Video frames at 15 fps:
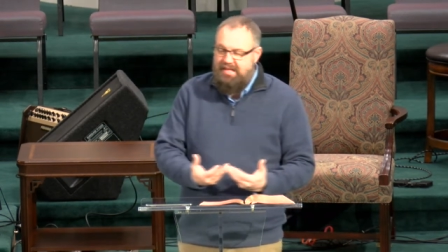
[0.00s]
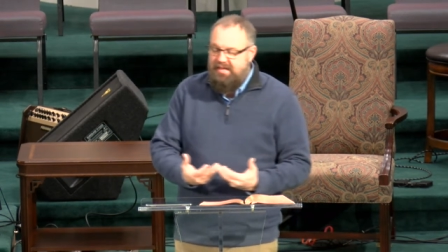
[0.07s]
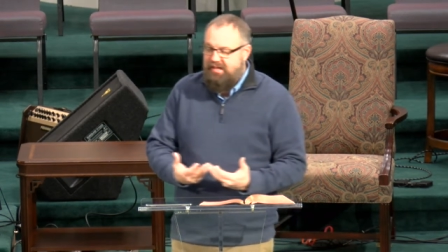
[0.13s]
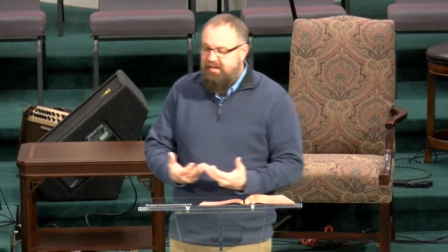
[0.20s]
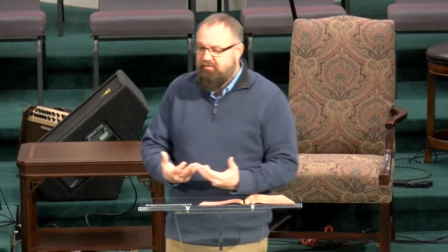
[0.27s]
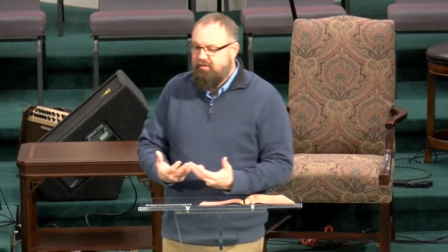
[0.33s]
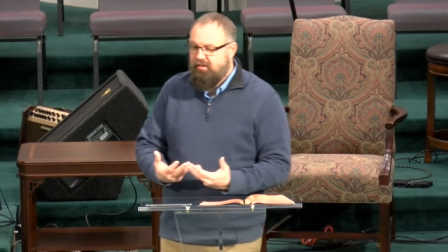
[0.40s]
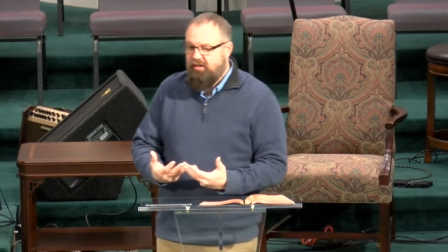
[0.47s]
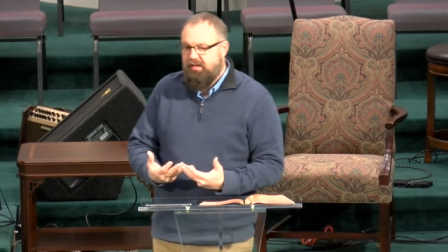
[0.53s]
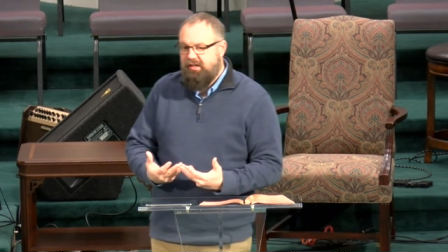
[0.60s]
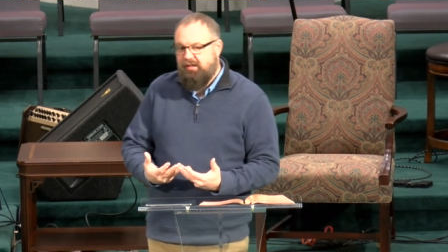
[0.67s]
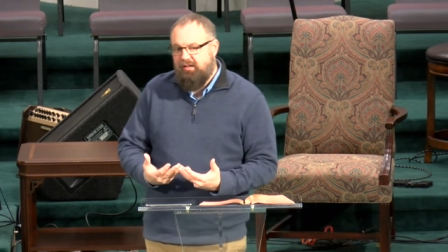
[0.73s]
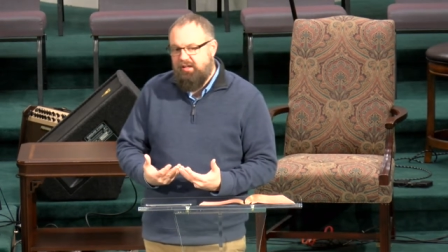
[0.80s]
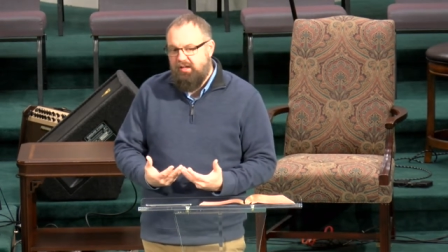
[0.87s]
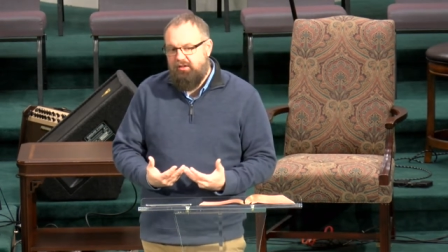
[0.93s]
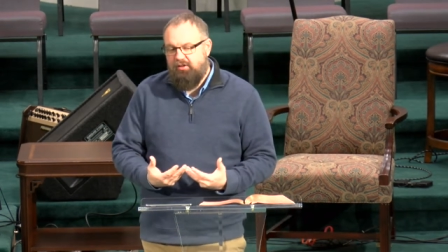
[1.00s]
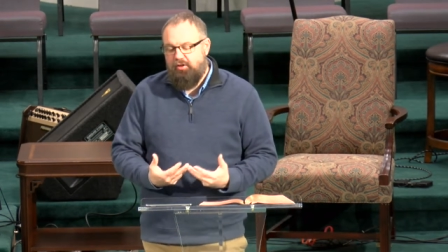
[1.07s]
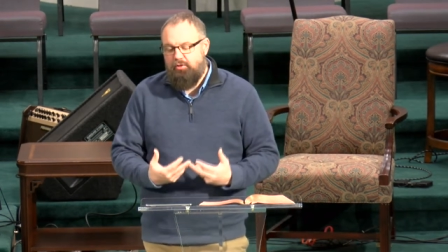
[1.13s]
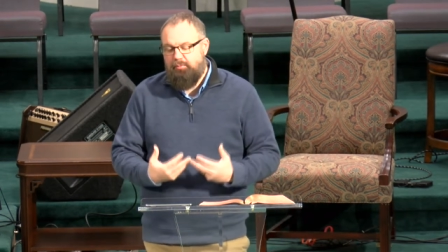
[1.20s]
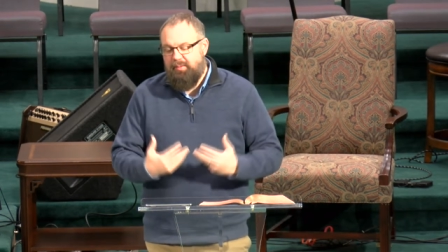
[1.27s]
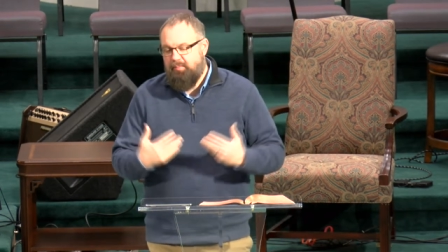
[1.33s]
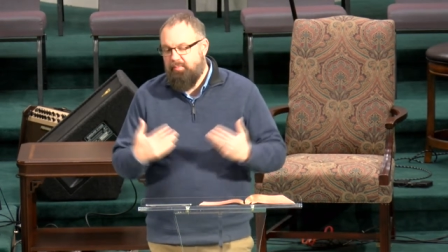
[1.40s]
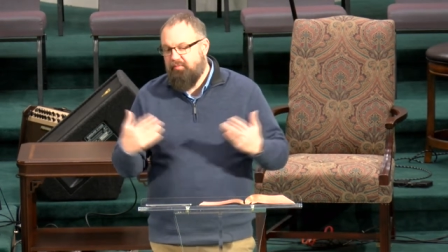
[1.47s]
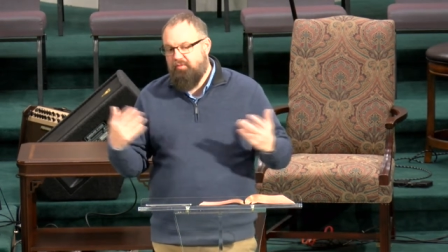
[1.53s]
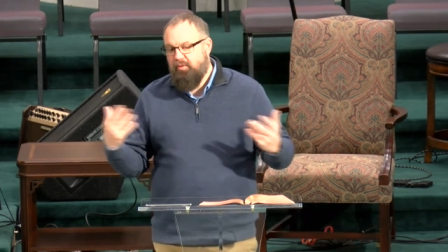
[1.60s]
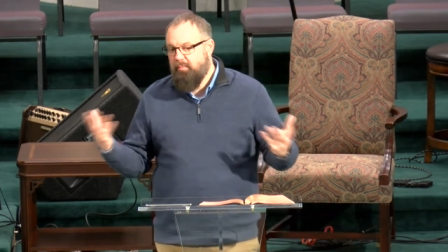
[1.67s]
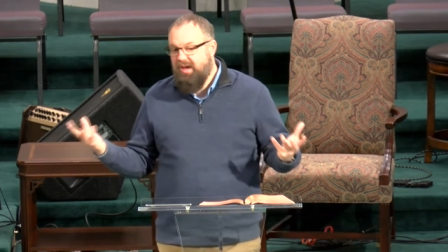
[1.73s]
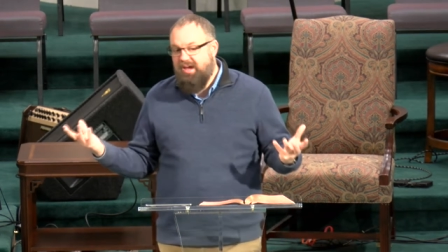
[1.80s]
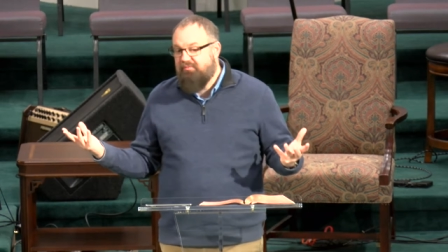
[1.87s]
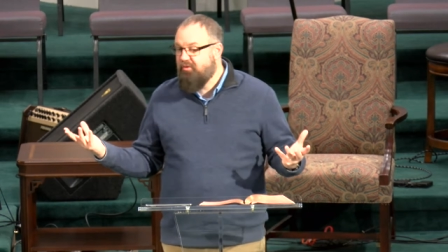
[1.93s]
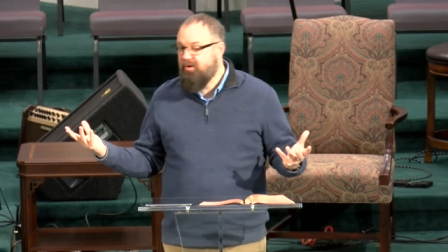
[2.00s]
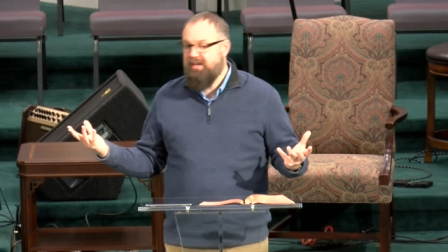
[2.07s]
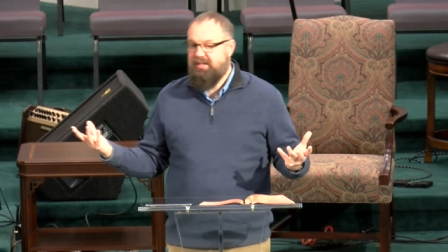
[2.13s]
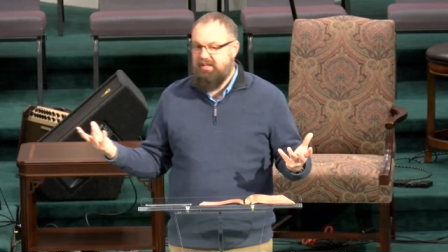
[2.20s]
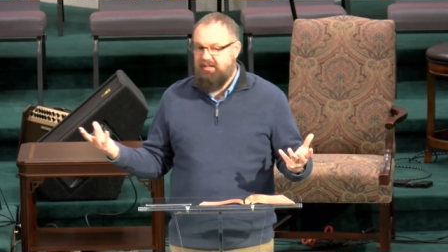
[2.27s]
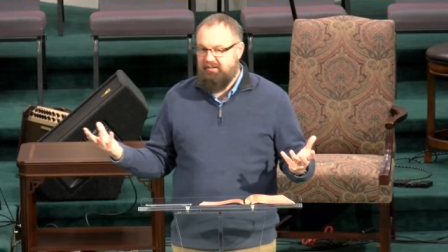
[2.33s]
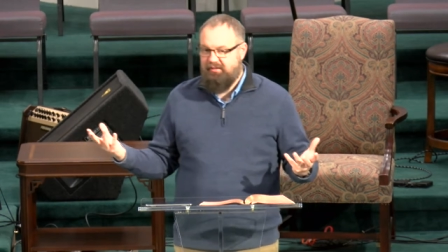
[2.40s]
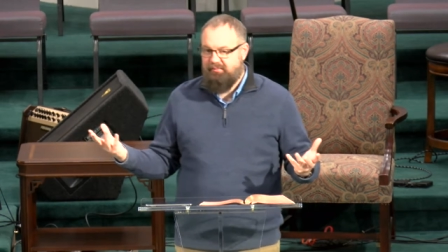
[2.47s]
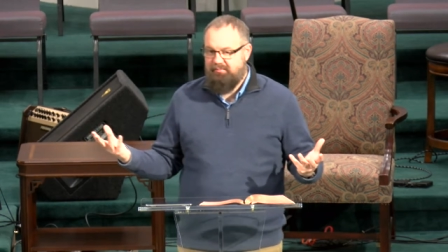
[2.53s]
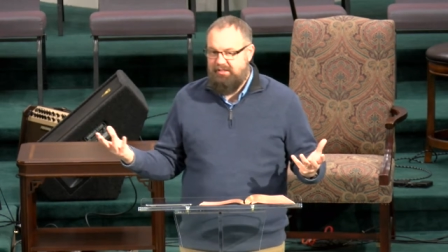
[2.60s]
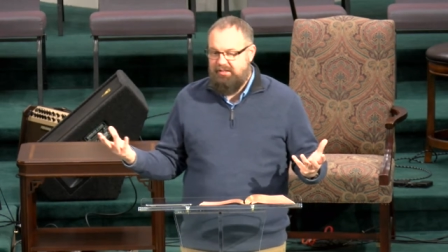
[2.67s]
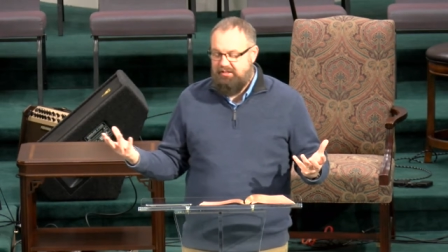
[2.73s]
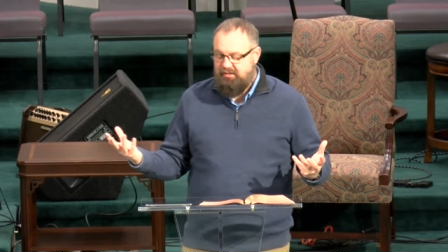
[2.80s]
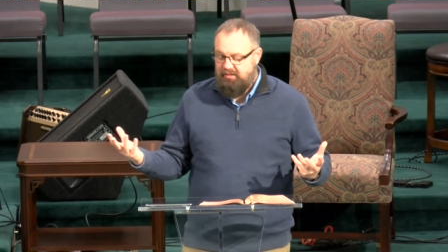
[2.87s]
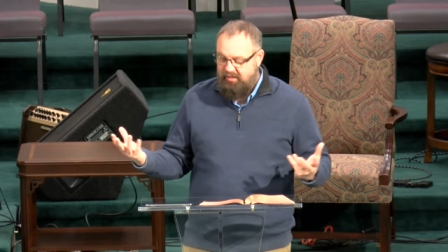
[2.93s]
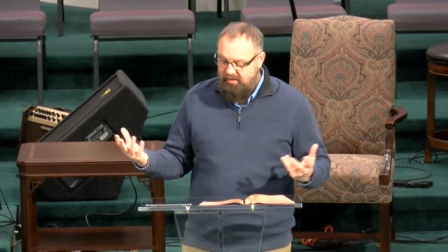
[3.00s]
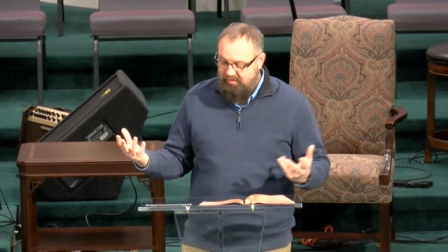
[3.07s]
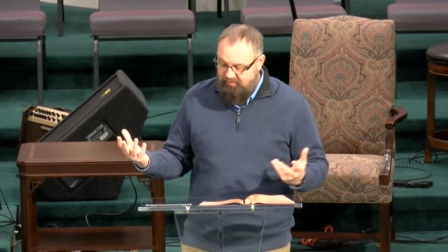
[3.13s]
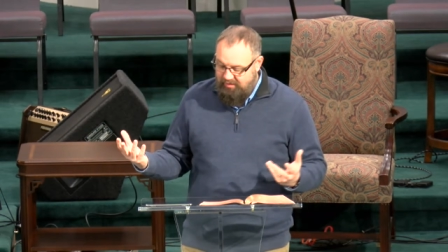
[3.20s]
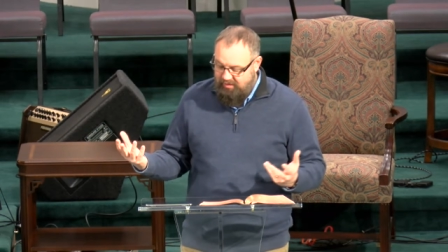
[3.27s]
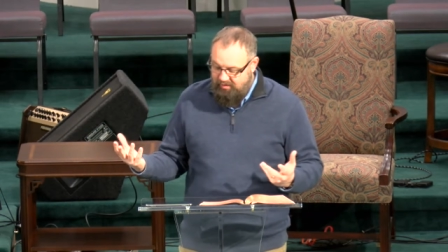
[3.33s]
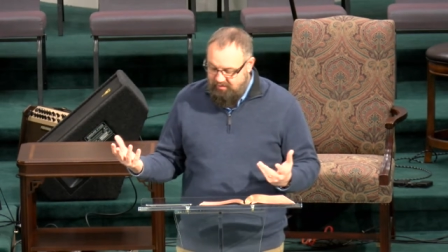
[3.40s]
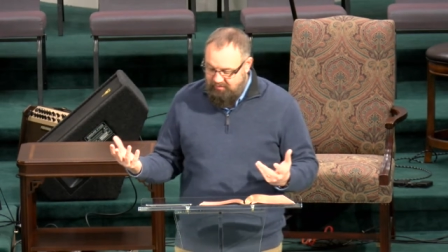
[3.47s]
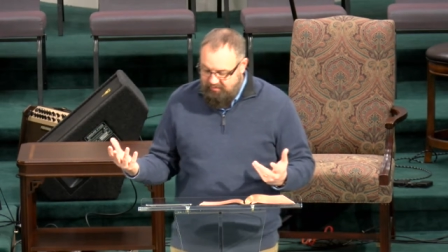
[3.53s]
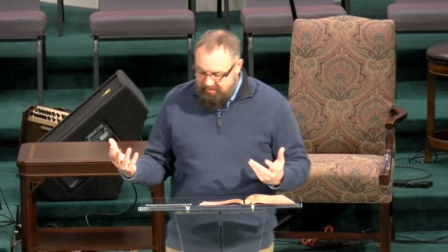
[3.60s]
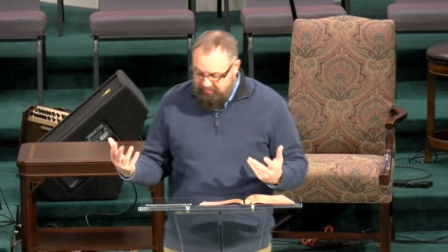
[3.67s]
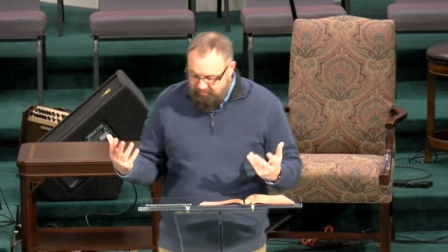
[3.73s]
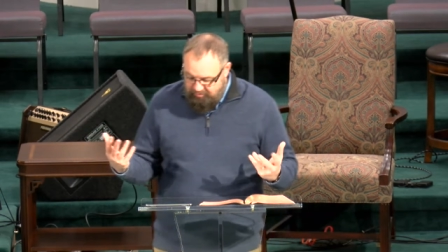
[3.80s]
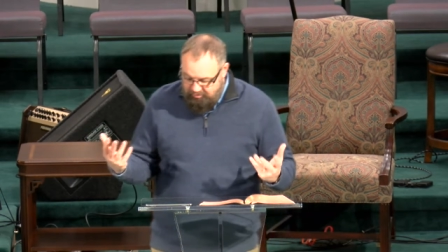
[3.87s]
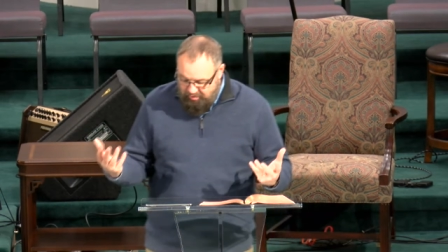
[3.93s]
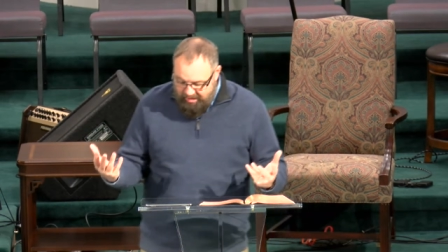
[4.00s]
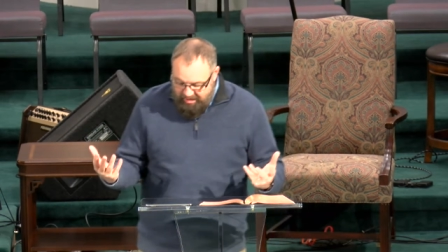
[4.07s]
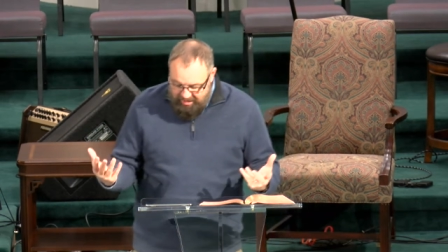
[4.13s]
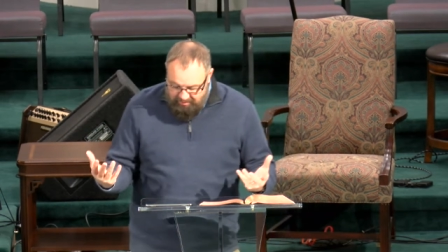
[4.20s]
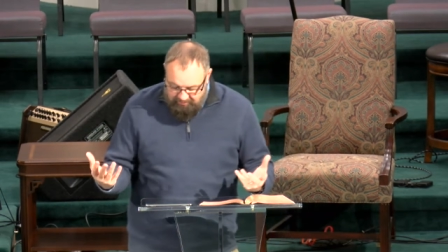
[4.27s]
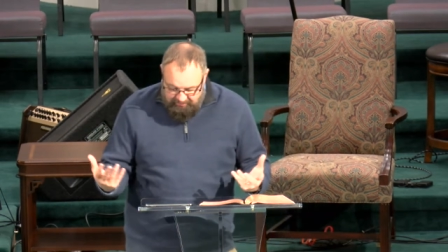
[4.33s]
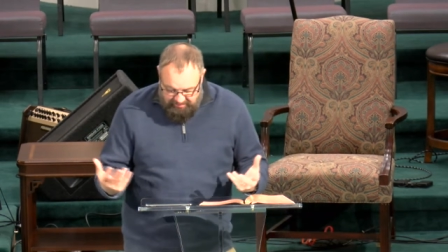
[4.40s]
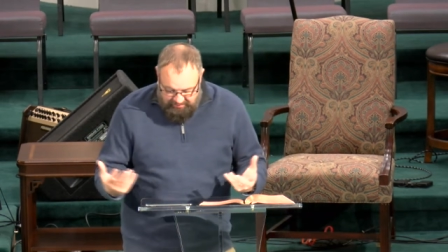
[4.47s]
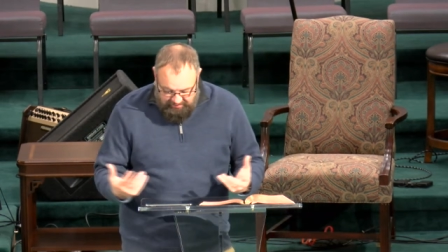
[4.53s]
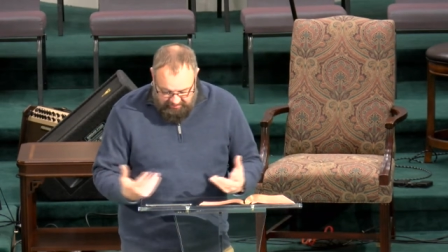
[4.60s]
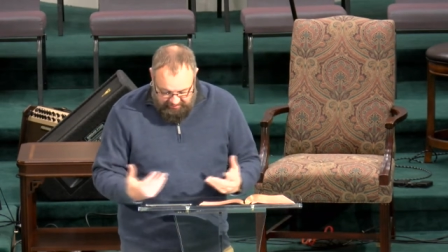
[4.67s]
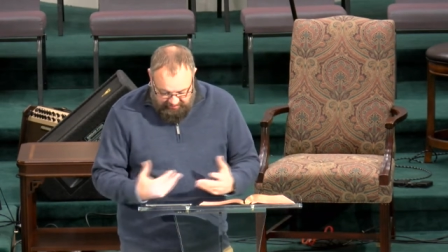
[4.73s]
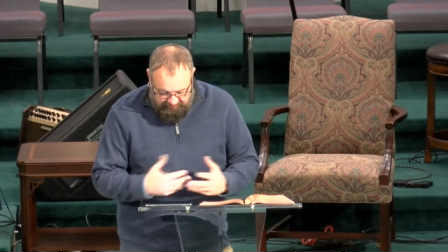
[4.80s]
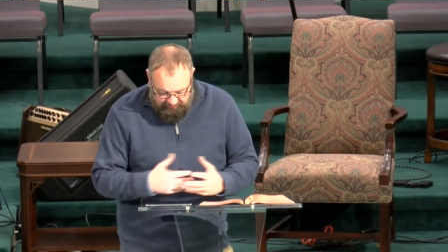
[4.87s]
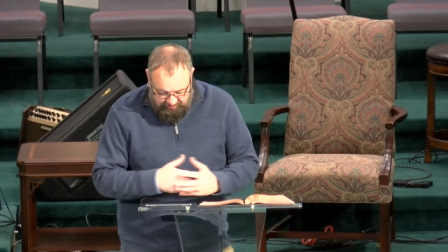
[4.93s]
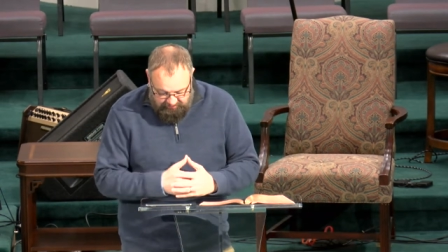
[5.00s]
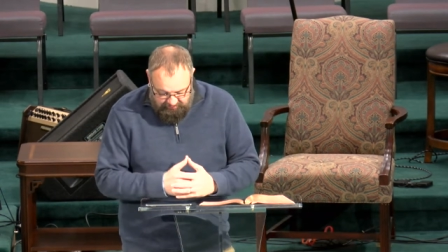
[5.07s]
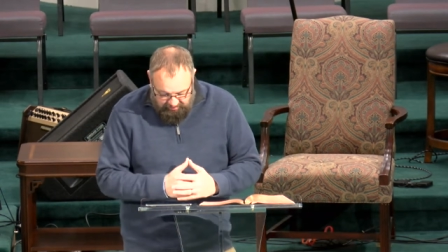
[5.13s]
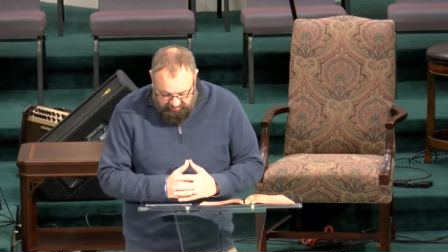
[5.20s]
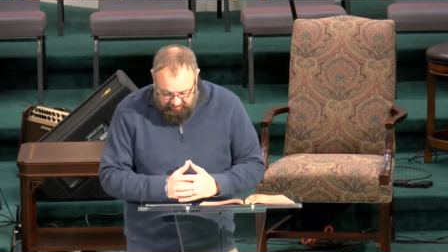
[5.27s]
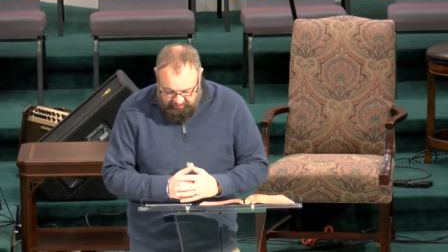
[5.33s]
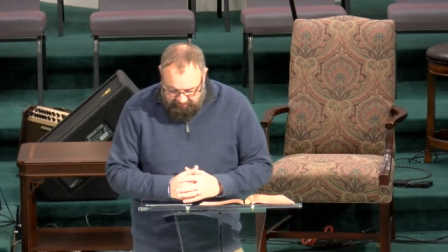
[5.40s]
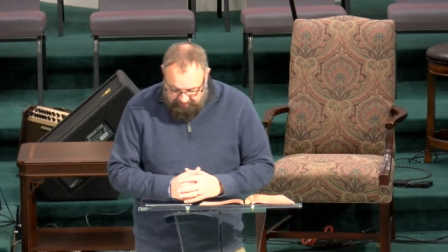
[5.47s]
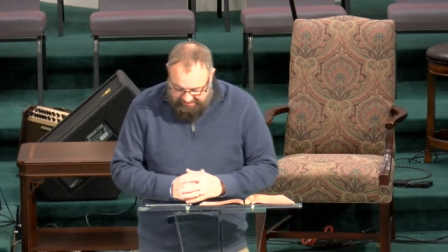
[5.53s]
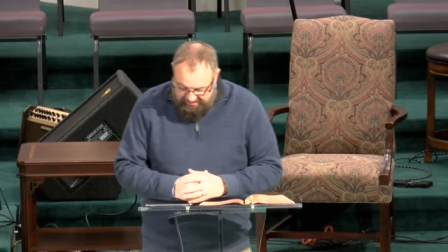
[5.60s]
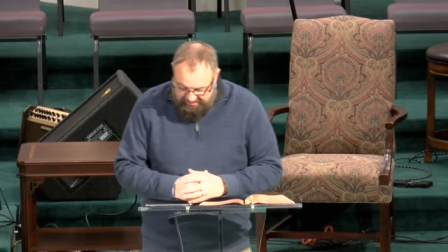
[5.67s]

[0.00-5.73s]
it's going to include people from every kingdom of the earth, every tribe and every tongue.